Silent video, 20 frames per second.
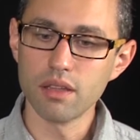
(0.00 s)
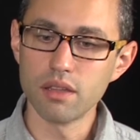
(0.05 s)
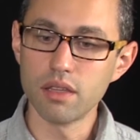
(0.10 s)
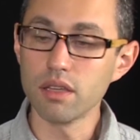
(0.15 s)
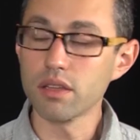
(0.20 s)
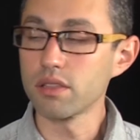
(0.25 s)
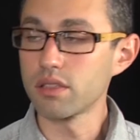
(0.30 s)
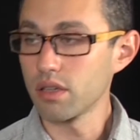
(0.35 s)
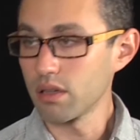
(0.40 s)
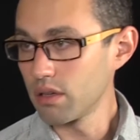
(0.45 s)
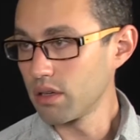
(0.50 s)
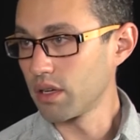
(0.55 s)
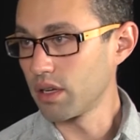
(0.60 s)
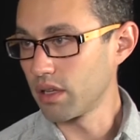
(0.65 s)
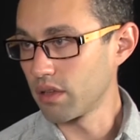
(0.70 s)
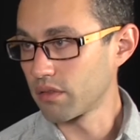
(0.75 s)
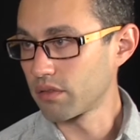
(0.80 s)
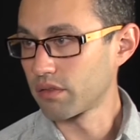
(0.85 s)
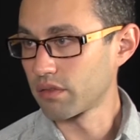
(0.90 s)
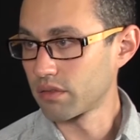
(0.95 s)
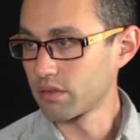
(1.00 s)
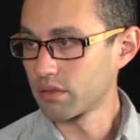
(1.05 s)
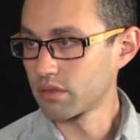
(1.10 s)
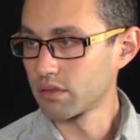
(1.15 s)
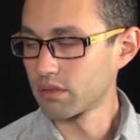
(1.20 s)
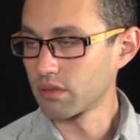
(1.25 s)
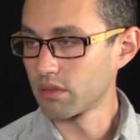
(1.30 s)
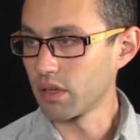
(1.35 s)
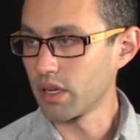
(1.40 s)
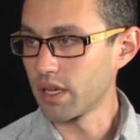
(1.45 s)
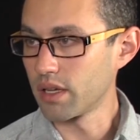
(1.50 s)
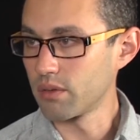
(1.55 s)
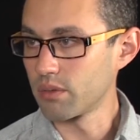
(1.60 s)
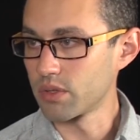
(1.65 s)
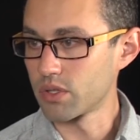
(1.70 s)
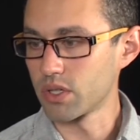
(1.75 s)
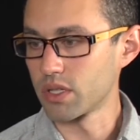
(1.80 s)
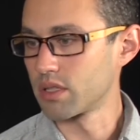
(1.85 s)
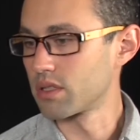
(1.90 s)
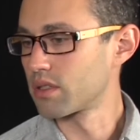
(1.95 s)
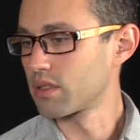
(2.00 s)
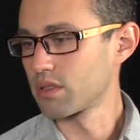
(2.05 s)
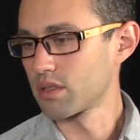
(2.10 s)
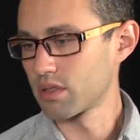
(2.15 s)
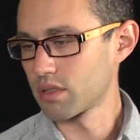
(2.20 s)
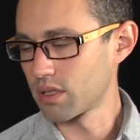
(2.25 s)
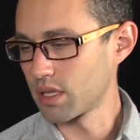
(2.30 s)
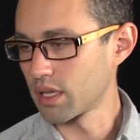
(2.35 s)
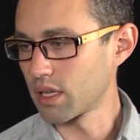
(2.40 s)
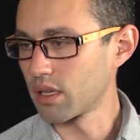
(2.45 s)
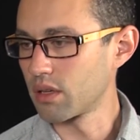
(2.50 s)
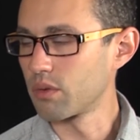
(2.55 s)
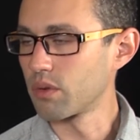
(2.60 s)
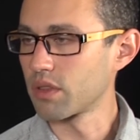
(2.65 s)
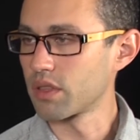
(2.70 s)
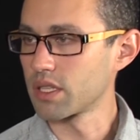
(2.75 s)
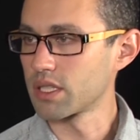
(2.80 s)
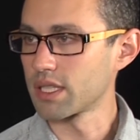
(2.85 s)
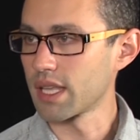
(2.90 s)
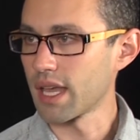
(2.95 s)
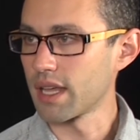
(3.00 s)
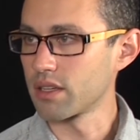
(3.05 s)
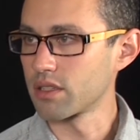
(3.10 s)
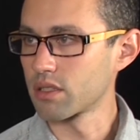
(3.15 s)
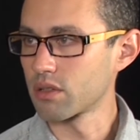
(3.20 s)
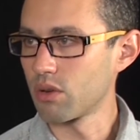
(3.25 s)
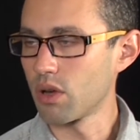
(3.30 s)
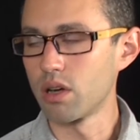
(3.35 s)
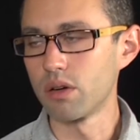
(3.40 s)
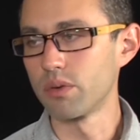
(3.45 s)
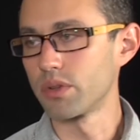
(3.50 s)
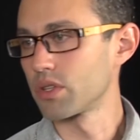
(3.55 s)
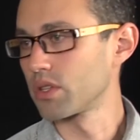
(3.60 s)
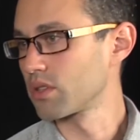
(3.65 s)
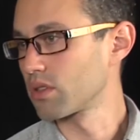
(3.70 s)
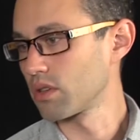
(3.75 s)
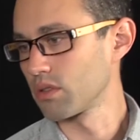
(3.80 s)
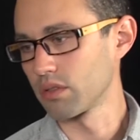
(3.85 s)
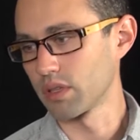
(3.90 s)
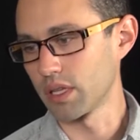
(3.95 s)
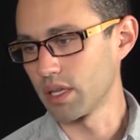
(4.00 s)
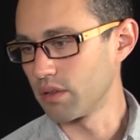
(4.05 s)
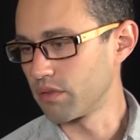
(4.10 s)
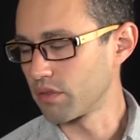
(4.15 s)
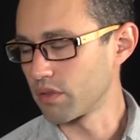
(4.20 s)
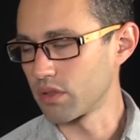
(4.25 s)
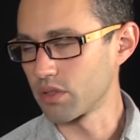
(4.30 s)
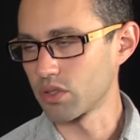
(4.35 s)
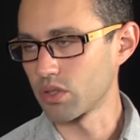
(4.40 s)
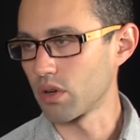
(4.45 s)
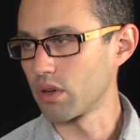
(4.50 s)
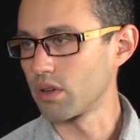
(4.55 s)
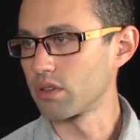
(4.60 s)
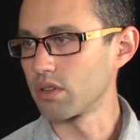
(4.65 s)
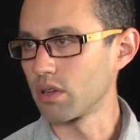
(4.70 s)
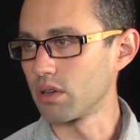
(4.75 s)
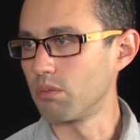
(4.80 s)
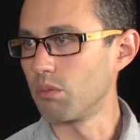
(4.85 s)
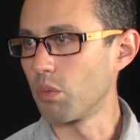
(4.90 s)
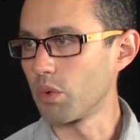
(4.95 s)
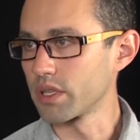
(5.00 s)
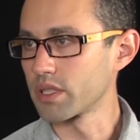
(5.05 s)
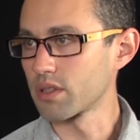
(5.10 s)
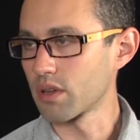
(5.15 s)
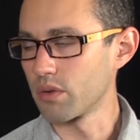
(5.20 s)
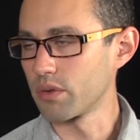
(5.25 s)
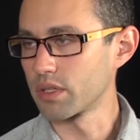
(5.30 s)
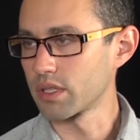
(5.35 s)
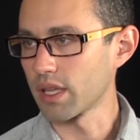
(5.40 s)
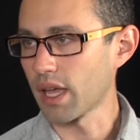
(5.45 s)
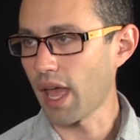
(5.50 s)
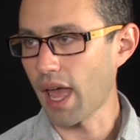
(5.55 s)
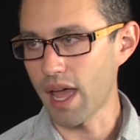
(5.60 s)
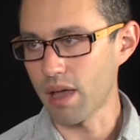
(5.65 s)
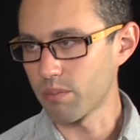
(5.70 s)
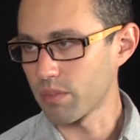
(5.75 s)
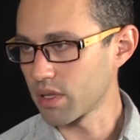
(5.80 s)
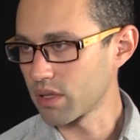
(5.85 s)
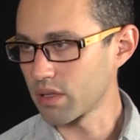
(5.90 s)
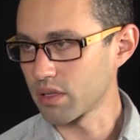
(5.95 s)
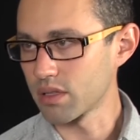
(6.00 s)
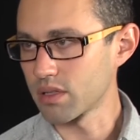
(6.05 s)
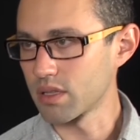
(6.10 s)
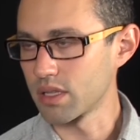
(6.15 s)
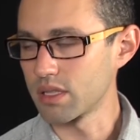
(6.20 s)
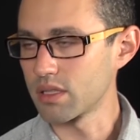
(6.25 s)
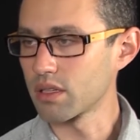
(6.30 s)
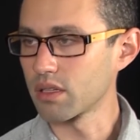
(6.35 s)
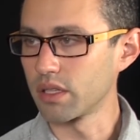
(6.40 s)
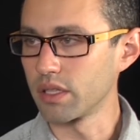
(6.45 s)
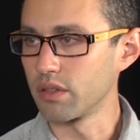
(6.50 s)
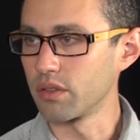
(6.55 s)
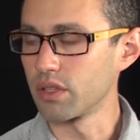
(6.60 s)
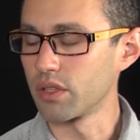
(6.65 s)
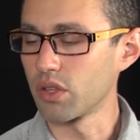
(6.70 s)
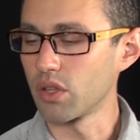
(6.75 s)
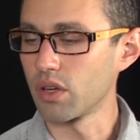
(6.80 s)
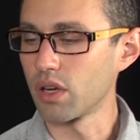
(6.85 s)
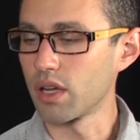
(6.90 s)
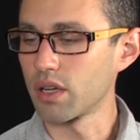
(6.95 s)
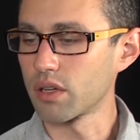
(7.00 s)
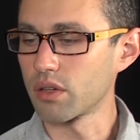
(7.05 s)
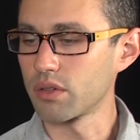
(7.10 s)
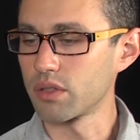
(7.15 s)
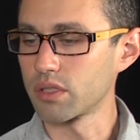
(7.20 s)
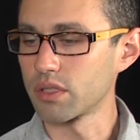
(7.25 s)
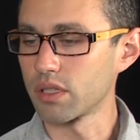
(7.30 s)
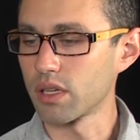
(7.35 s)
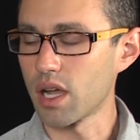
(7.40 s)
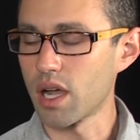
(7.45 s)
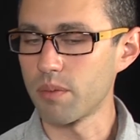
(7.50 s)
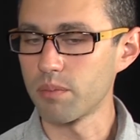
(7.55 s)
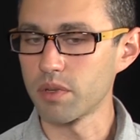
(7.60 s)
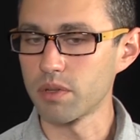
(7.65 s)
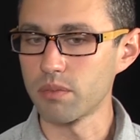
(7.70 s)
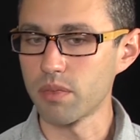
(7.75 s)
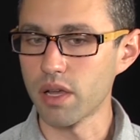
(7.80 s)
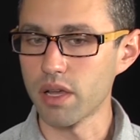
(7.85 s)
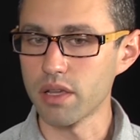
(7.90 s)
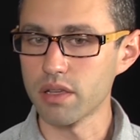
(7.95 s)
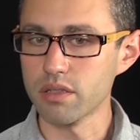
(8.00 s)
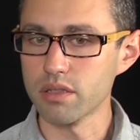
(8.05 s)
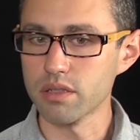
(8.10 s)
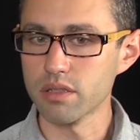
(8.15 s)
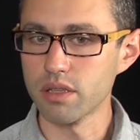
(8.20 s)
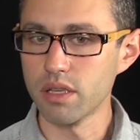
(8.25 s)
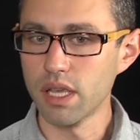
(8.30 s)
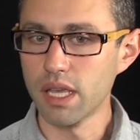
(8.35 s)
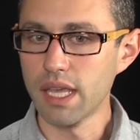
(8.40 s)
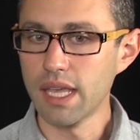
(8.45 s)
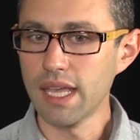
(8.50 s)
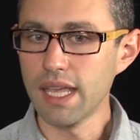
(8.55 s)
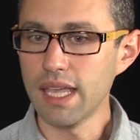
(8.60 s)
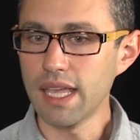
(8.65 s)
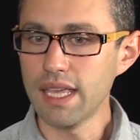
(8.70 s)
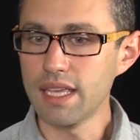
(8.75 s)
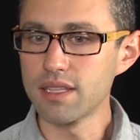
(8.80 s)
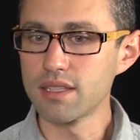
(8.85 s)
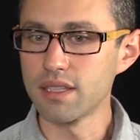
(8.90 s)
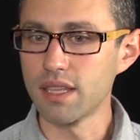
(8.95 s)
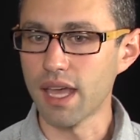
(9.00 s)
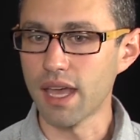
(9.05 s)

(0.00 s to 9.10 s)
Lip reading: The alternative, right, which is sticking with the status quo, which is certainly for the short term what's going to happen, it's clear that they're not going to compromise, is